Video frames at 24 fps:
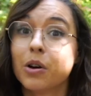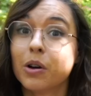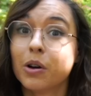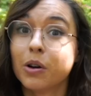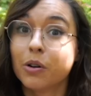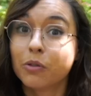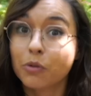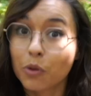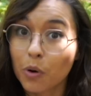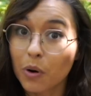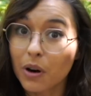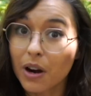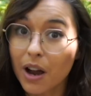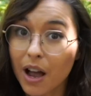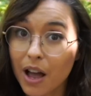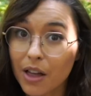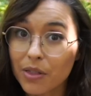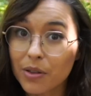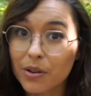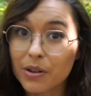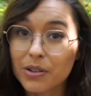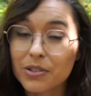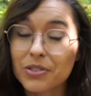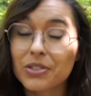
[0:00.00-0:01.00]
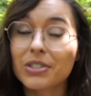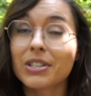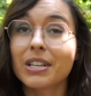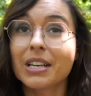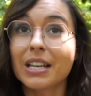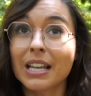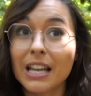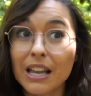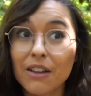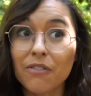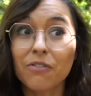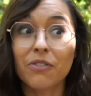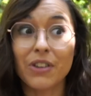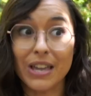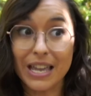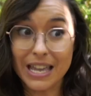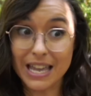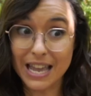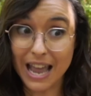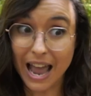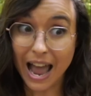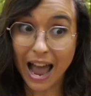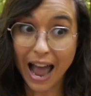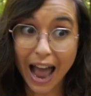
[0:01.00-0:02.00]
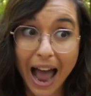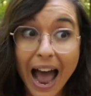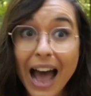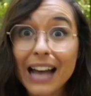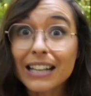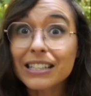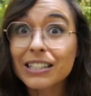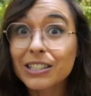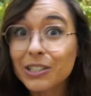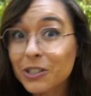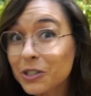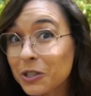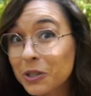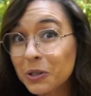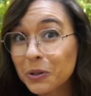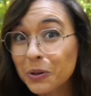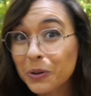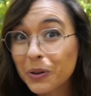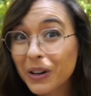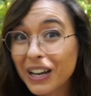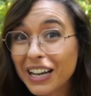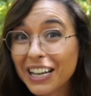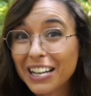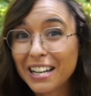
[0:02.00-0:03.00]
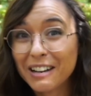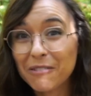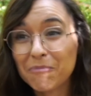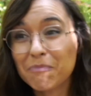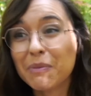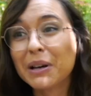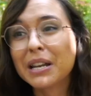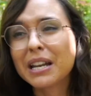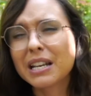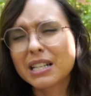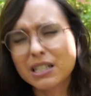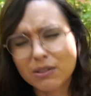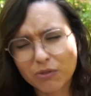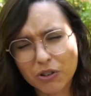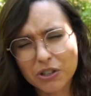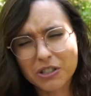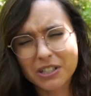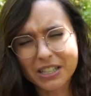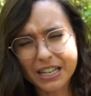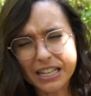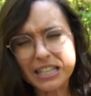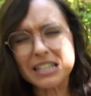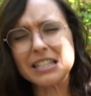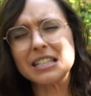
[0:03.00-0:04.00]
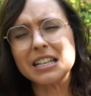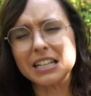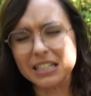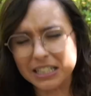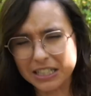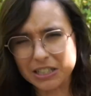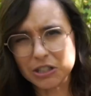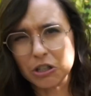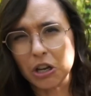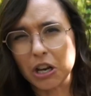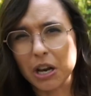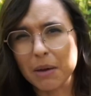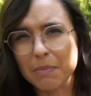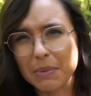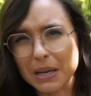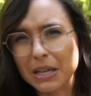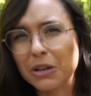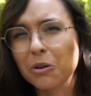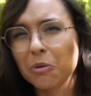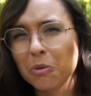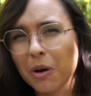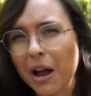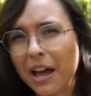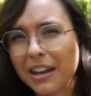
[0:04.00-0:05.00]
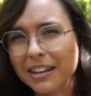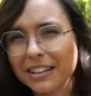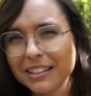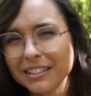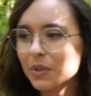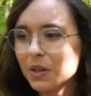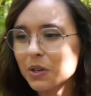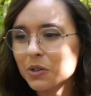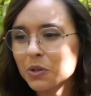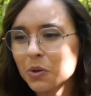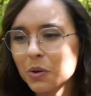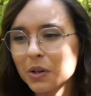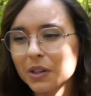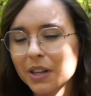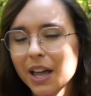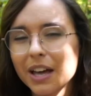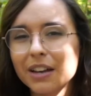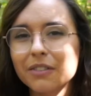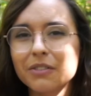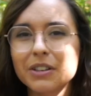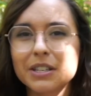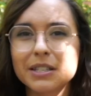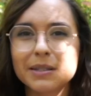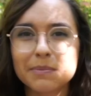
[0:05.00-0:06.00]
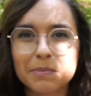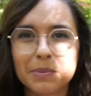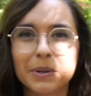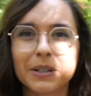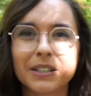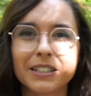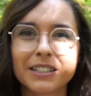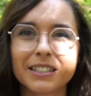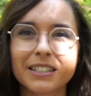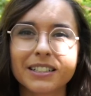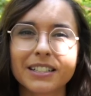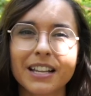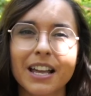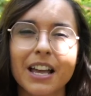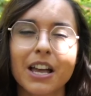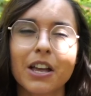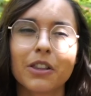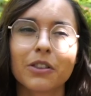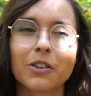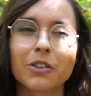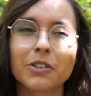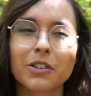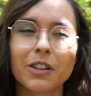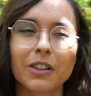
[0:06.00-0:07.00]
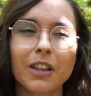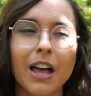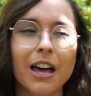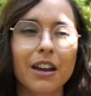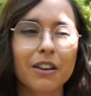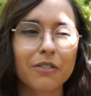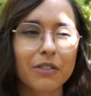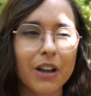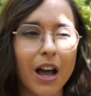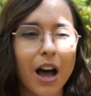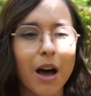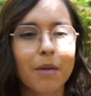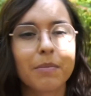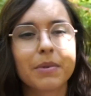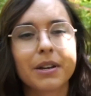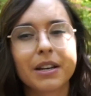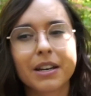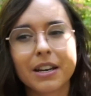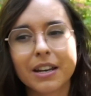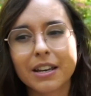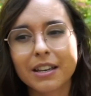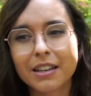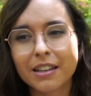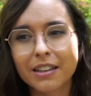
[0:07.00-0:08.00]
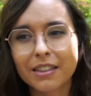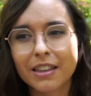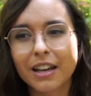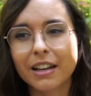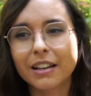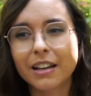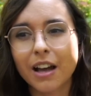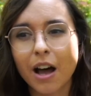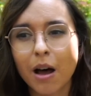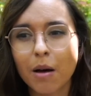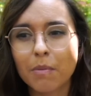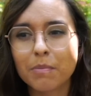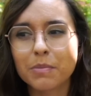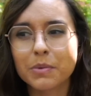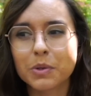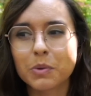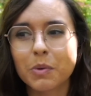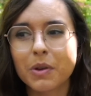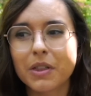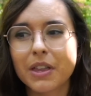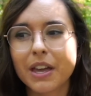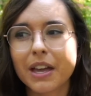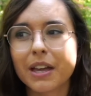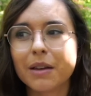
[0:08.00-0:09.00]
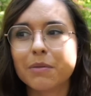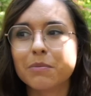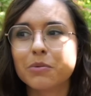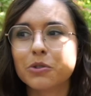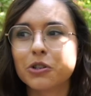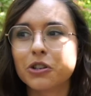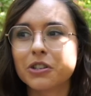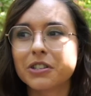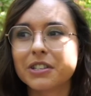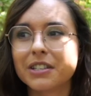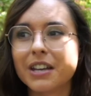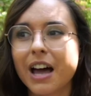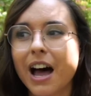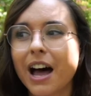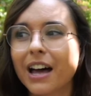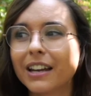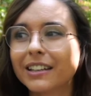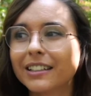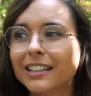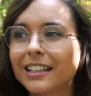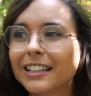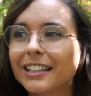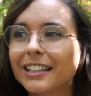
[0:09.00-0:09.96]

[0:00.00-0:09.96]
for others if he has to, but his first instinct is gonna be to run. So a lot of his books, there's a lot of comedy that comes with him just not